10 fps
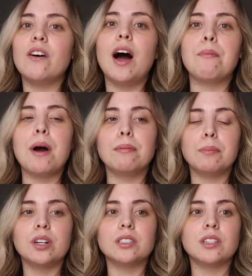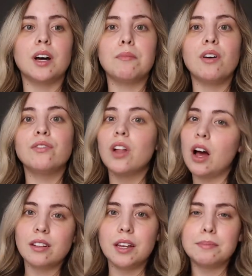I'll probably put some
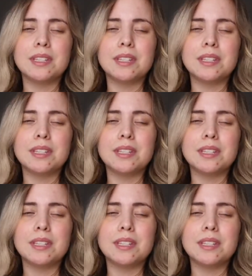vlog clips.